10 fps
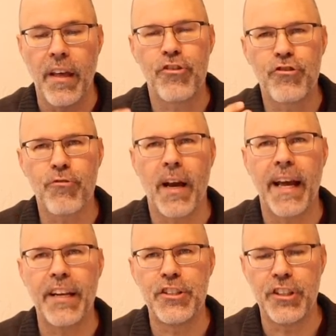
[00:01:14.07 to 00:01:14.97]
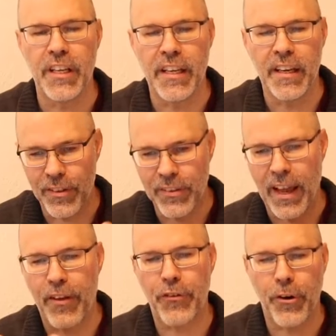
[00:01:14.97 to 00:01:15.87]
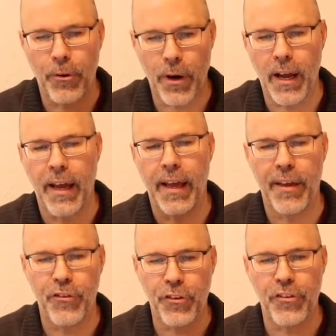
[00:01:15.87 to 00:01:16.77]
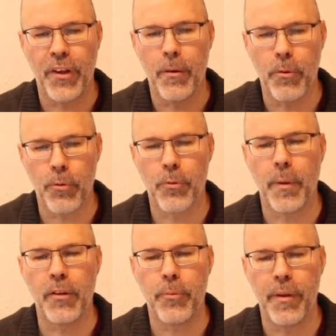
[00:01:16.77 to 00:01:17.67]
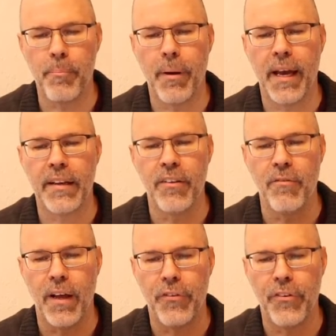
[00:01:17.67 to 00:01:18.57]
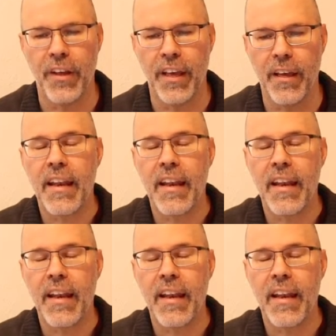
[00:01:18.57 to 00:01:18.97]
the strategy, this SRI, Sustainable Responsible Impact Investing.